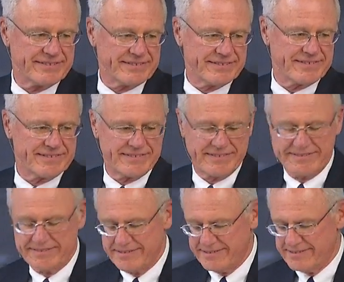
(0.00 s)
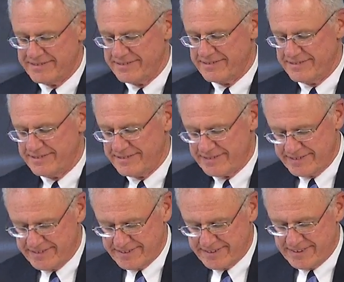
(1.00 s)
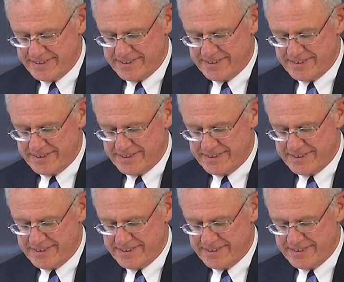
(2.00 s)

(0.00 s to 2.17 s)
[no speech]